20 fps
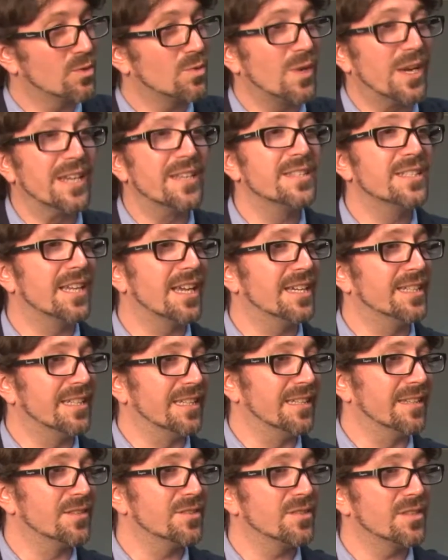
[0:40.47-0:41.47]
crazy
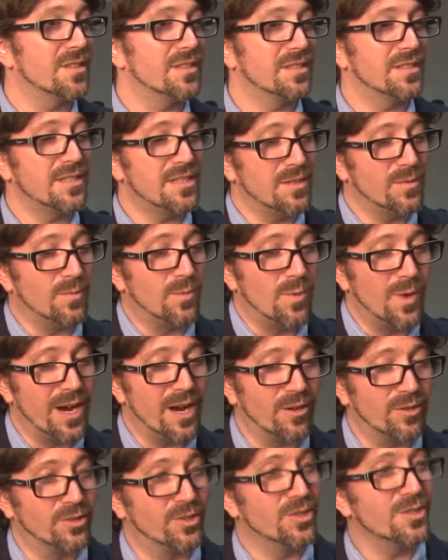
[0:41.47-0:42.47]
ideas, to see
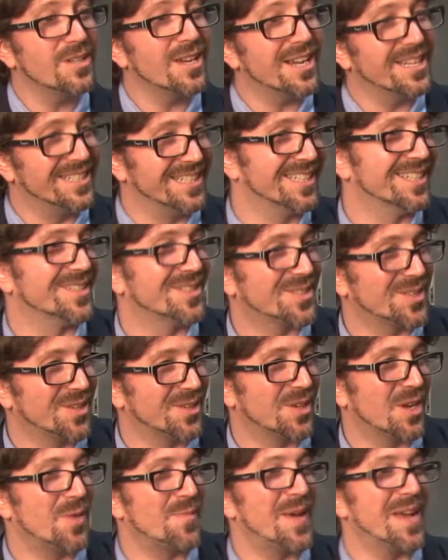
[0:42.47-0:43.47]
where good ideas
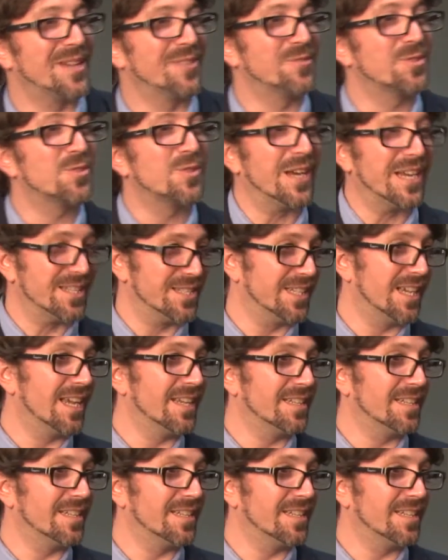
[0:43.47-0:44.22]
can come out of crazy